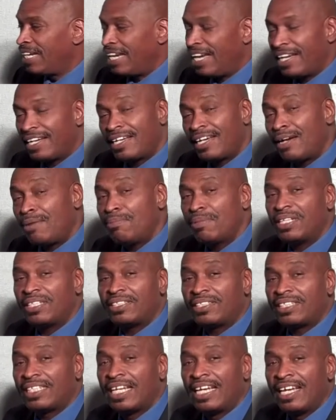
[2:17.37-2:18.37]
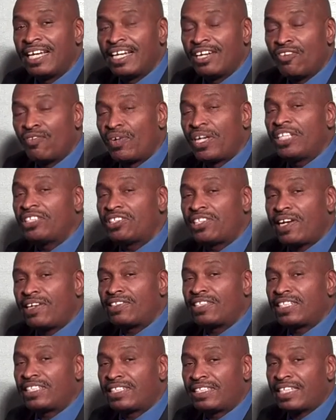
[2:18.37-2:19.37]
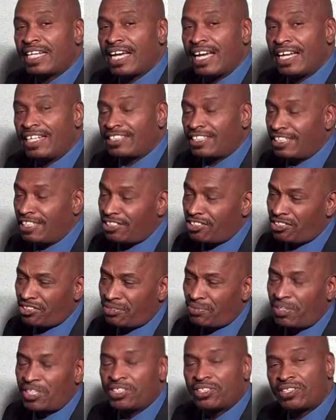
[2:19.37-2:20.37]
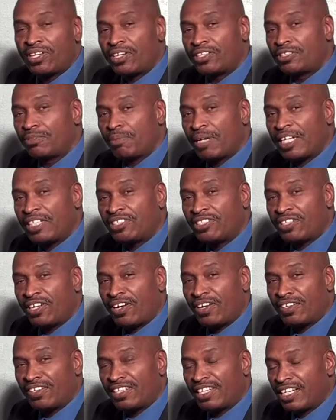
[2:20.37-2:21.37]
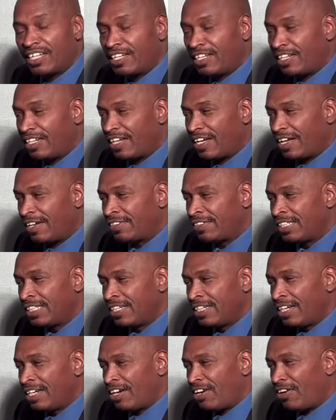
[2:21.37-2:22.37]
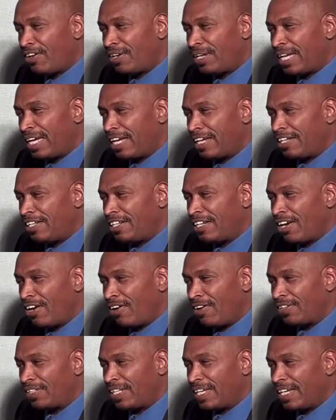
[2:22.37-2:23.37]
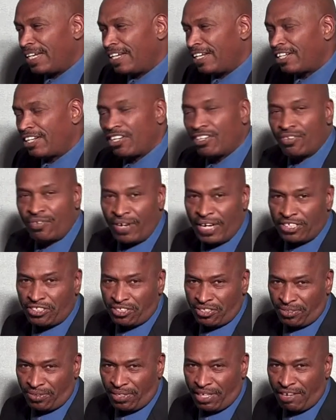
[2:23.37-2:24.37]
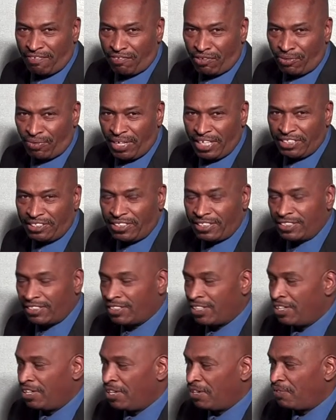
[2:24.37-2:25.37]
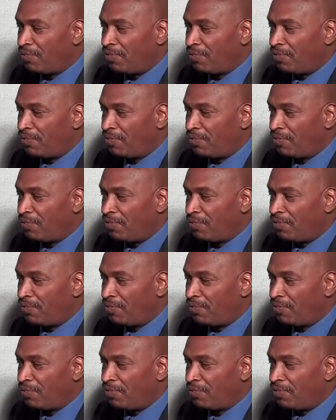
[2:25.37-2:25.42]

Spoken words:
Incumbents, researchers says, and this is research based on the on a congressional level races.